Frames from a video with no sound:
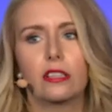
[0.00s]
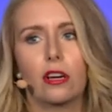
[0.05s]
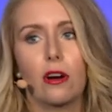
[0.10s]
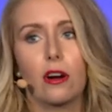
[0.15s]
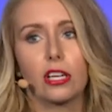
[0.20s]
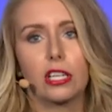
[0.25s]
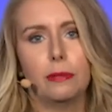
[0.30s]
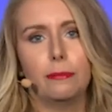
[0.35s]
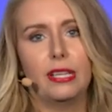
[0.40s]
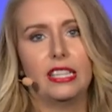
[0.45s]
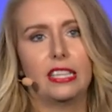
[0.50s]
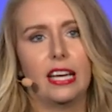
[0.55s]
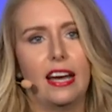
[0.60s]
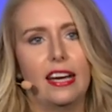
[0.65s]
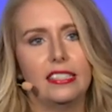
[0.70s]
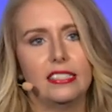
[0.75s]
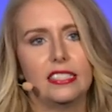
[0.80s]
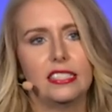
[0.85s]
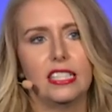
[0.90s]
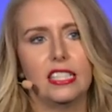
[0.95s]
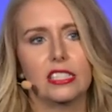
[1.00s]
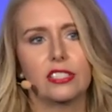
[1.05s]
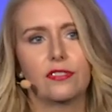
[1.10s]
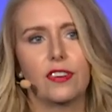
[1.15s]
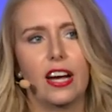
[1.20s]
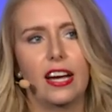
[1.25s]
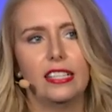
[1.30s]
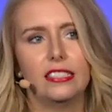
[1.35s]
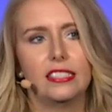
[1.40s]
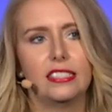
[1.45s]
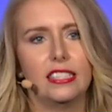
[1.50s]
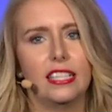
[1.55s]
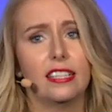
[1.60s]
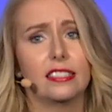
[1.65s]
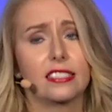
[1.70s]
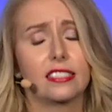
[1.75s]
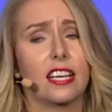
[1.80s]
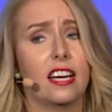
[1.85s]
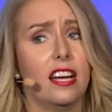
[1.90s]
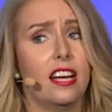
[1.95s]
the argument that ICS for
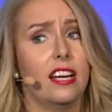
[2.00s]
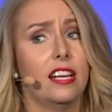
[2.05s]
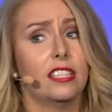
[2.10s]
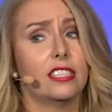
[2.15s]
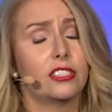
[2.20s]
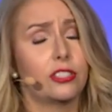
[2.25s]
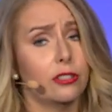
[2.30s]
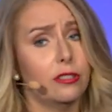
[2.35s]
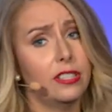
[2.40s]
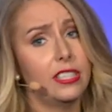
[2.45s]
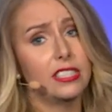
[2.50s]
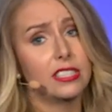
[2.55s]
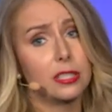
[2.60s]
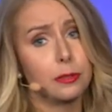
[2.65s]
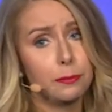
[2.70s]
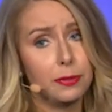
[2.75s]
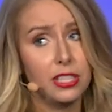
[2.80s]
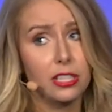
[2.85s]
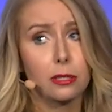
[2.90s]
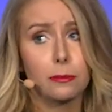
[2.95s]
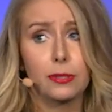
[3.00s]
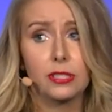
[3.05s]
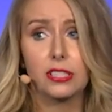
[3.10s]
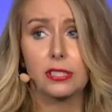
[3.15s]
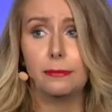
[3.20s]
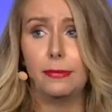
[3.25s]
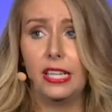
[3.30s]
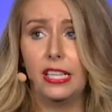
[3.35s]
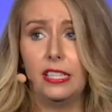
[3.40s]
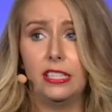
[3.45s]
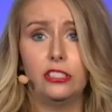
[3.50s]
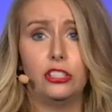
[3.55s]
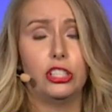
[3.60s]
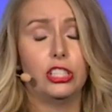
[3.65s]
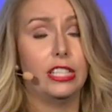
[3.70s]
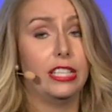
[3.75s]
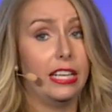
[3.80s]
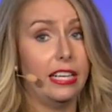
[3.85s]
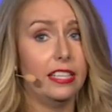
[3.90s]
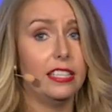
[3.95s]
ICS certainly is applicable to
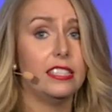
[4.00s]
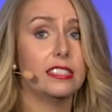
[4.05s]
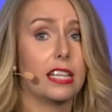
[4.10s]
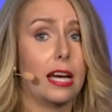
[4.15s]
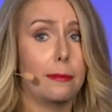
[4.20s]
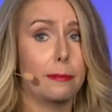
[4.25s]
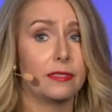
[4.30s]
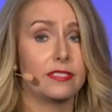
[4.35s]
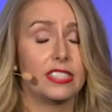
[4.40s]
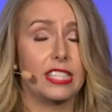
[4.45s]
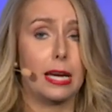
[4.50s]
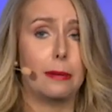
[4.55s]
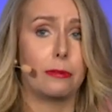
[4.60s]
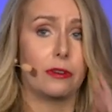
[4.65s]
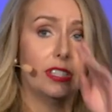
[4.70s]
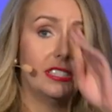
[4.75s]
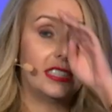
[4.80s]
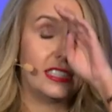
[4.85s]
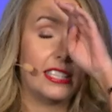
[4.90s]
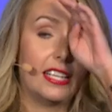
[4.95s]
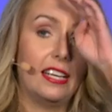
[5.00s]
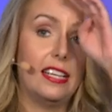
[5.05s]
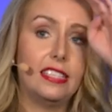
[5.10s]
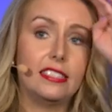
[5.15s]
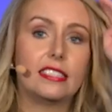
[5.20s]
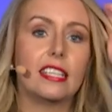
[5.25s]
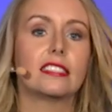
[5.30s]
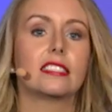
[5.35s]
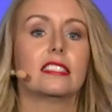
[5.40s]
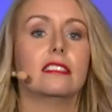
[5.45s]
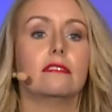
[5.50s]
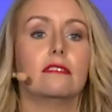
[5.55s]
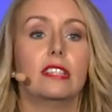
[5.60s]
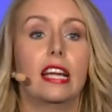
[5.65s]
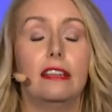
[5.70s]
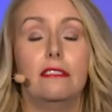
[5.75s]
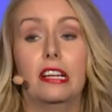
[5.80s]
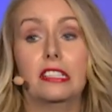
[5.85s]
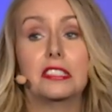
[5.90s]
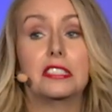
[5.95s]
managing any type of cyber incident. It doesn't
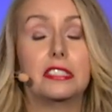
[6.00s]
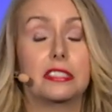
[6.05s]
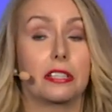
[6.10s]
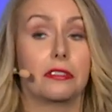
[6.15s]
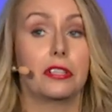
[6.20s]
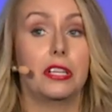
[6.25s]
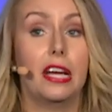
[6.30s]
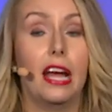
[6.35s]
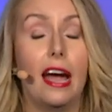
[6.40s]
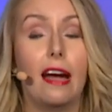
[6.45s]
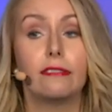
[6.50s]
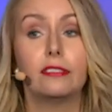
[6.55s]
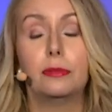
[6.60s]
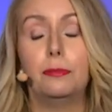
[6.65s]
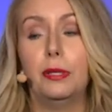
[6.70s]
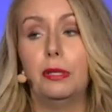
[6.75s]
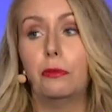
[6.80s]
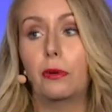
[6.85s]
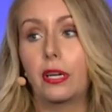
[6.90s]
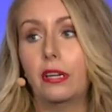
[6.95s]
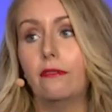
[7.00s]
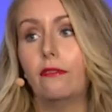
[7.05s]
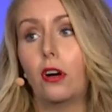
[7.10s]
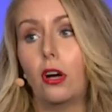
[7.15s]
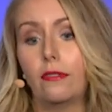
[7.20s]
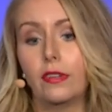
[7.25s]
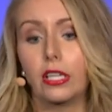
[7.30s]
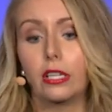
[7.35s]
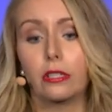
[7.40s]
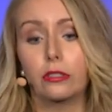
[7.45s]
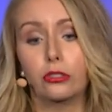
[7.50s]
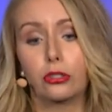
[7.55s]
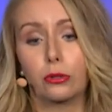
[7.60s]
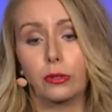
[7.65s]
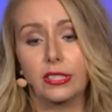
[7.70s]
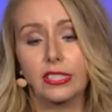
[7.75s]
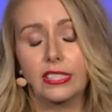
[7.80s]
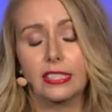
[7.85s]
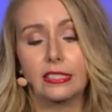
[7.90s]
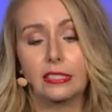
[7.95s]
necessarily have to be one involving
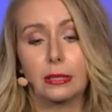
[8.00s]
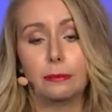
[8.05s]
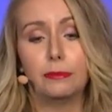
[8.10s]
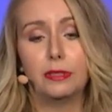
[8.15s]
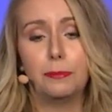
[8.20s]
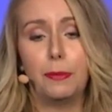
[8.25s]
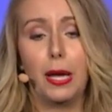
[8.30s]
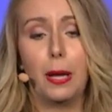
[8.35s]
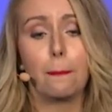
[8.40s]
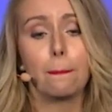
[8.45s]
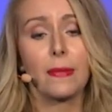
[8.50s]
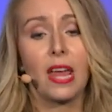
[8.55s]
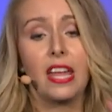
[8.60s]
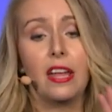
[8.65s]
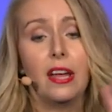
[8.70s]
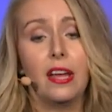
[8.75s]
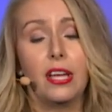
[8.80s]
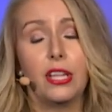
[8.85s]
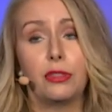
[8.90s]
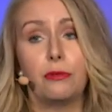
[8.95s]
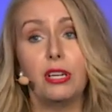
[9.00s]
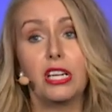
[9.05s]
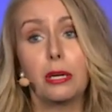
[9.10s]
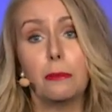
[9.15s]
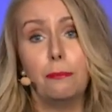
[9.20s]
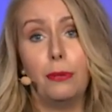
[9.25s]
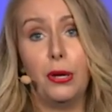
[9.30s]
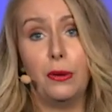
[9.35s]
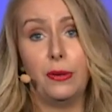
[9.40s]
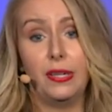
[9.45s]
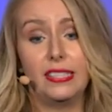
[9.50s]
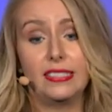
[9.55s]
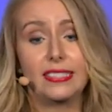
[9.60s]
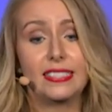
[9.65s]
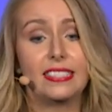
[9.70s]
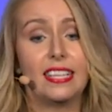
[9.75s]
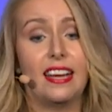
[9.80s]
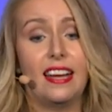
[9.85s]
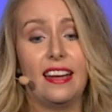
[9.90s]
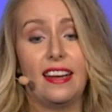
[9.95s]
control systems, but three
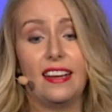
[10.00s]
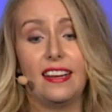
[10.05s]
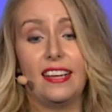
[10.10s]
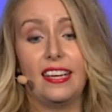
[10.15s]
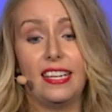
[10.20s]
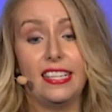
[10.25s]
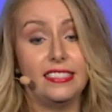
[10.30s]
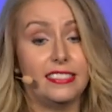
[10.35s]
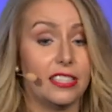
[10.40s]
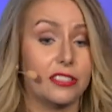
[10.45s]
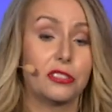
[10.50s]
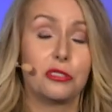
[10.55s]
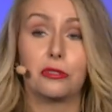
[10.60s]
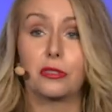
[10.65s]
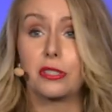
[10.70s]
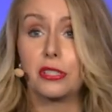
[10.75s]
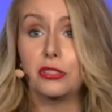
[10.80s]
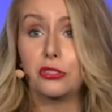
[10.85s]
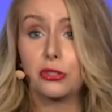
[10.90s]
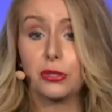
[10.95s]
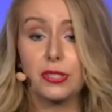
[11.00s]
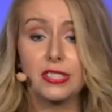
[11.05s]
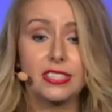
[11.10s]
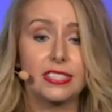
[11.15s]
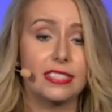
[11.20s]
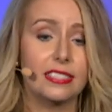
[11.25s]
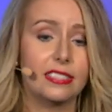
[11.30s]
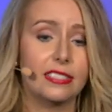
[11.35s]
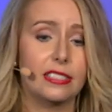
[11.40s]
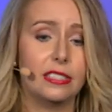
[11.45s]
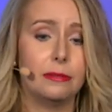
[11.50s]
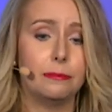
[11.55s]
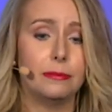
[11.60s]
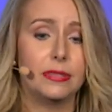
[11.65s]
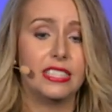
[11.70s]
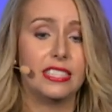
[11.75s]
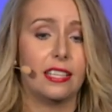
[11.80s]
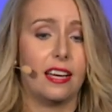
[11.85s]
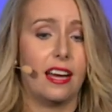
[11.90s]
components: industrial control systems,